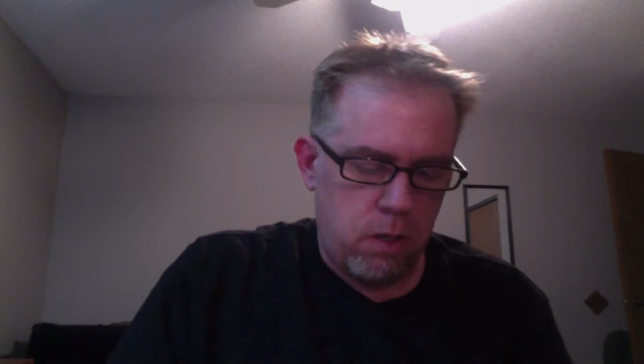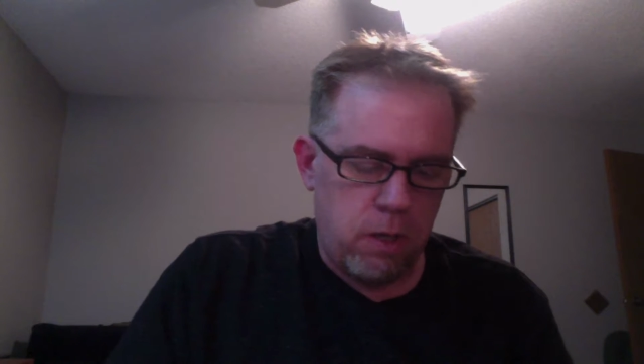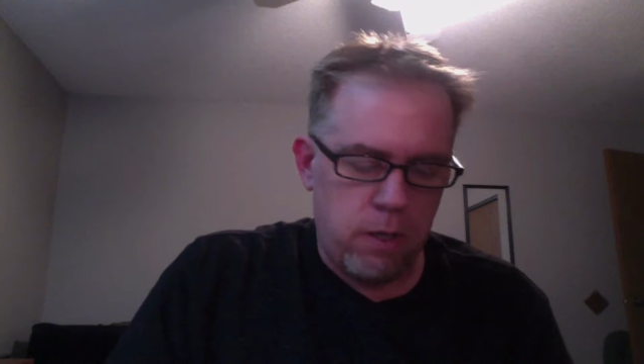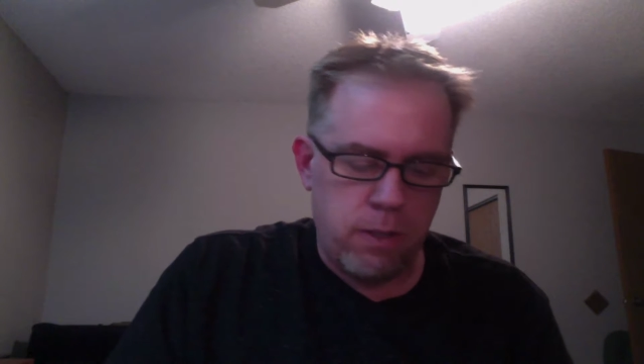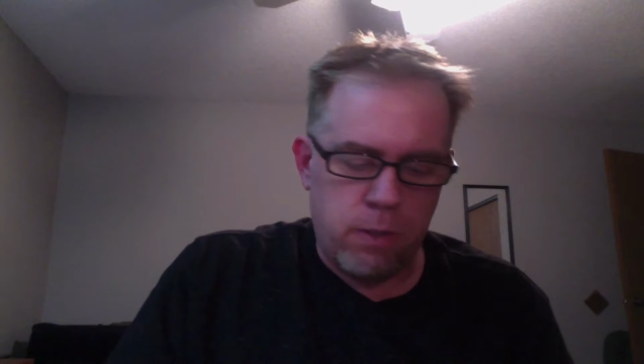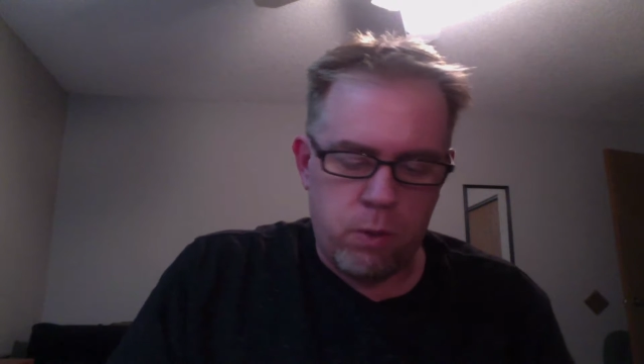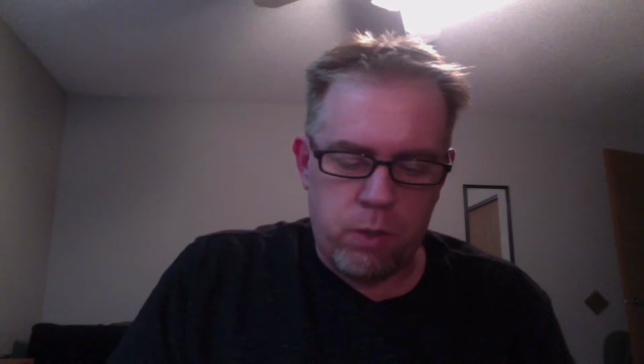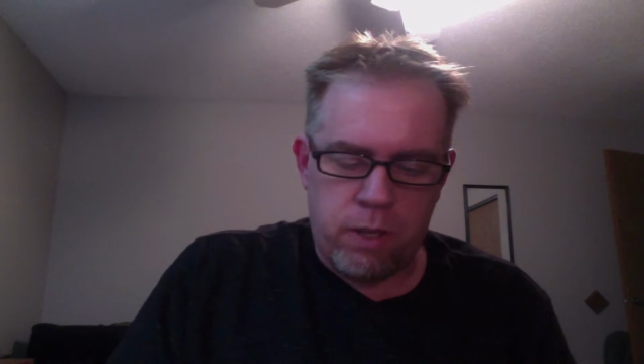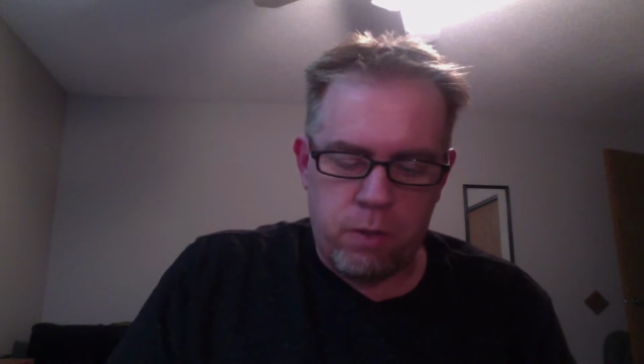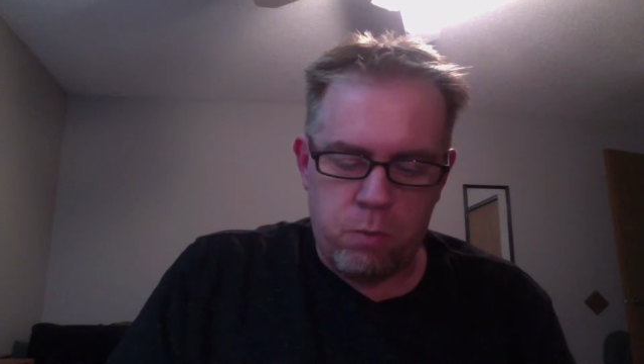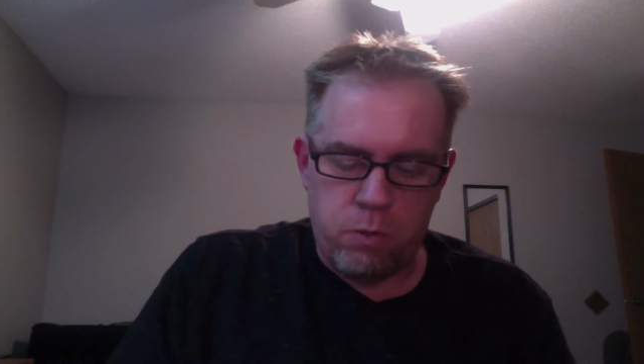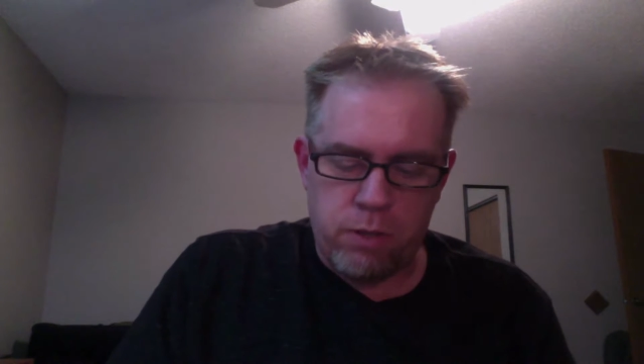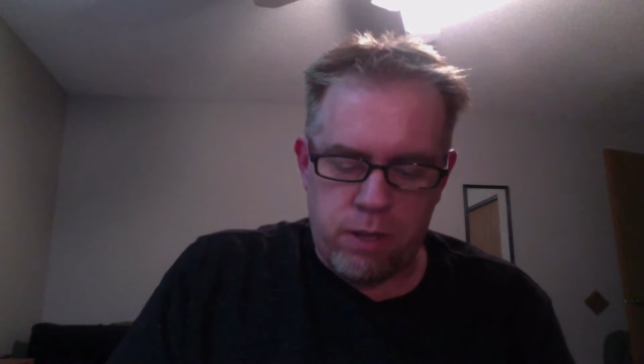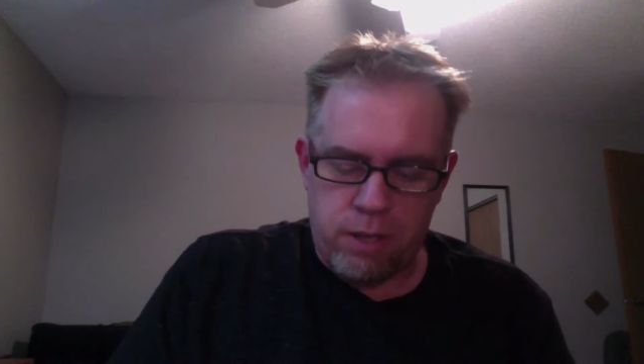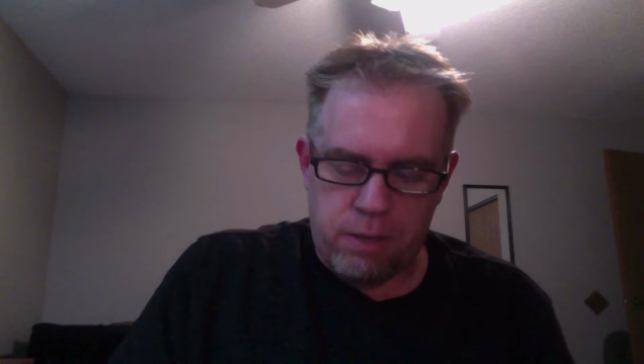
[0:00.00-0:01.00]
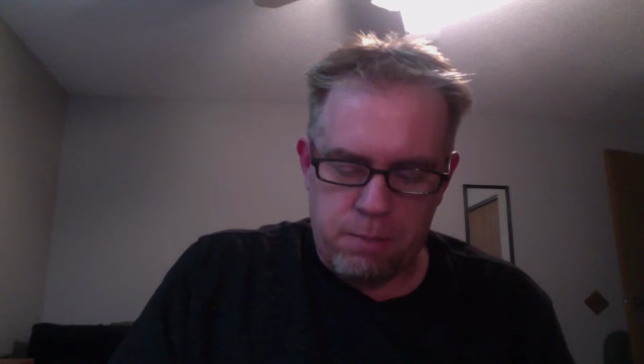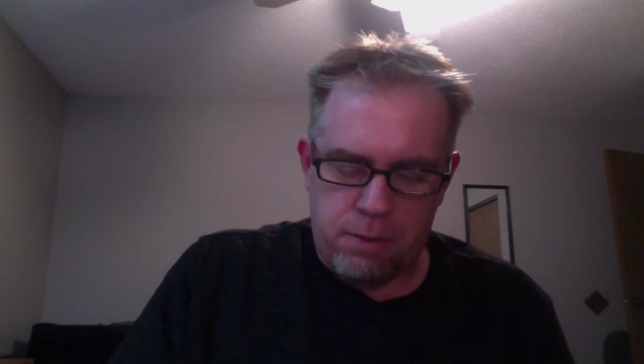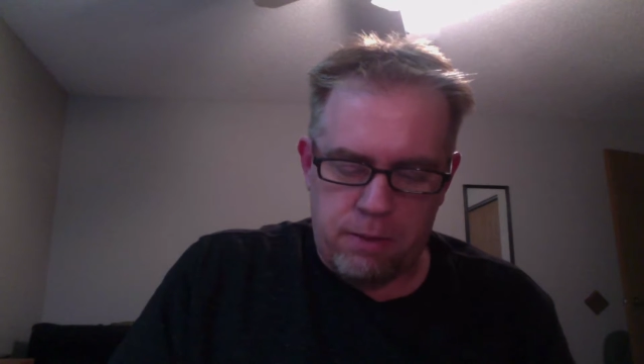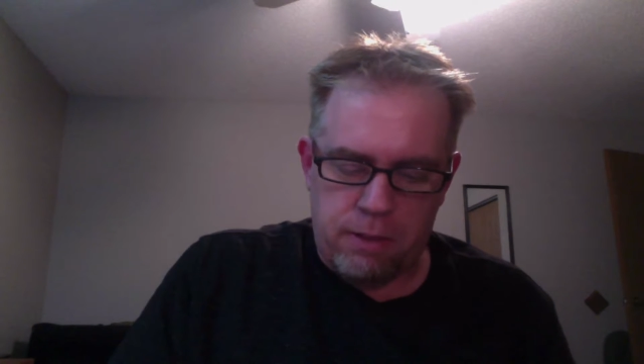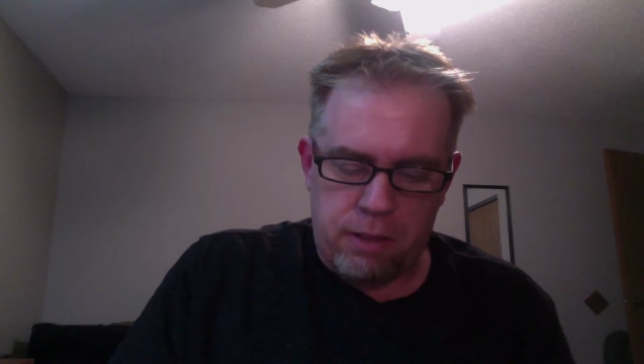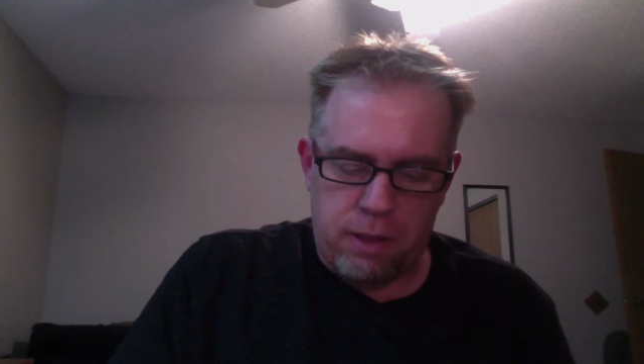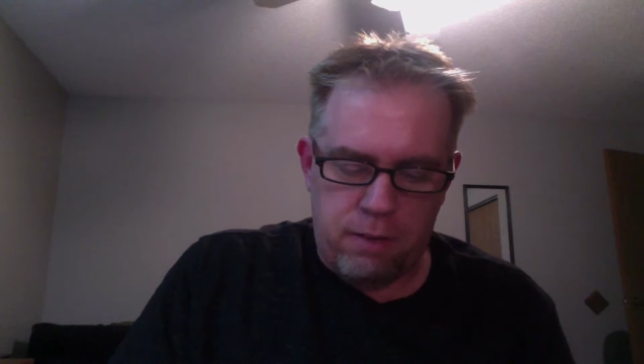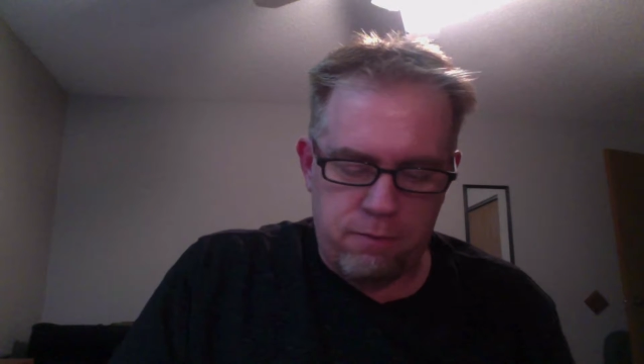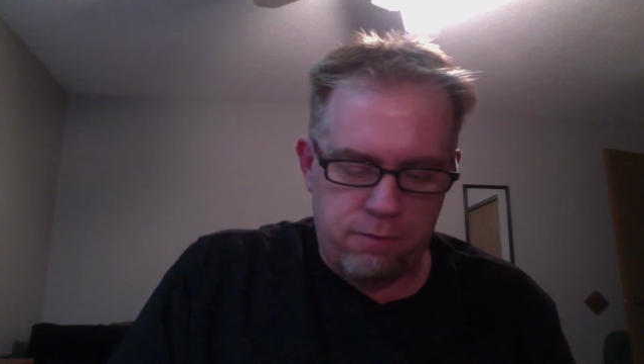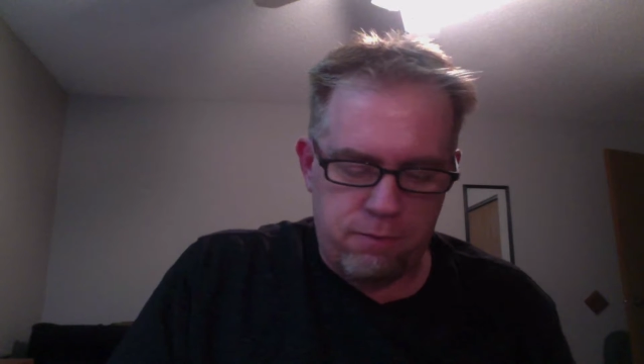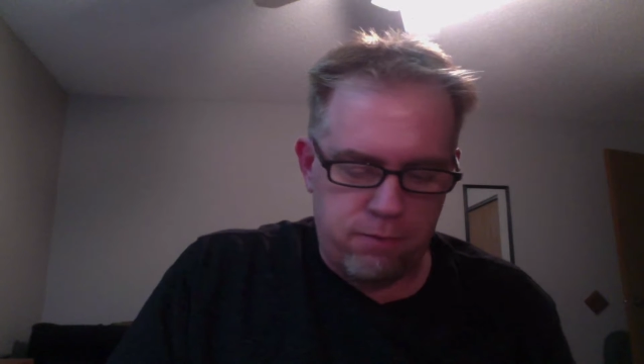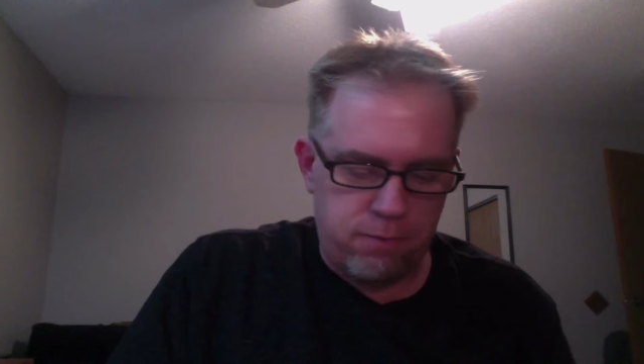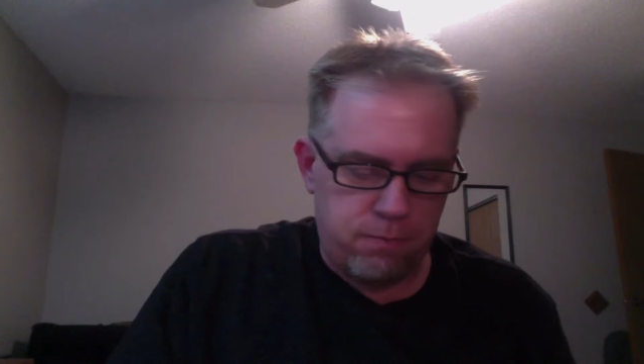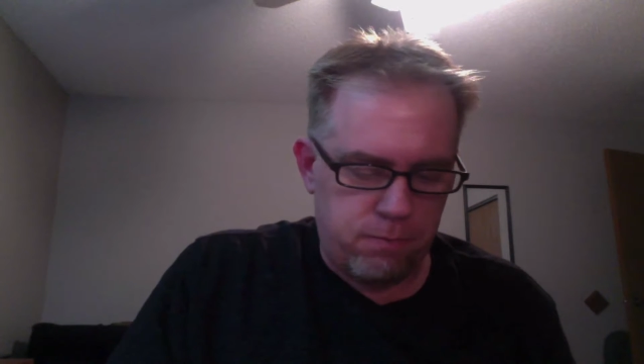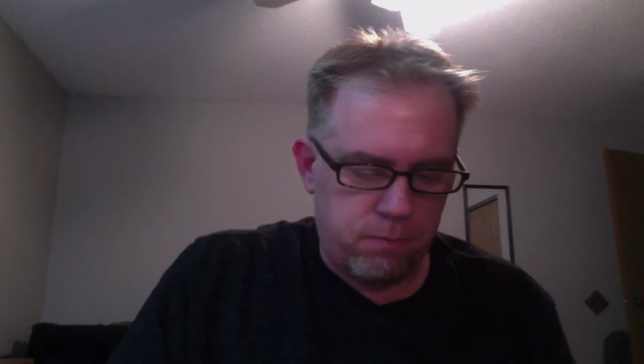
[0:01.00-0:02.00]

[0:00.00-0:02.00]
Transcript: So again, we're talking about love.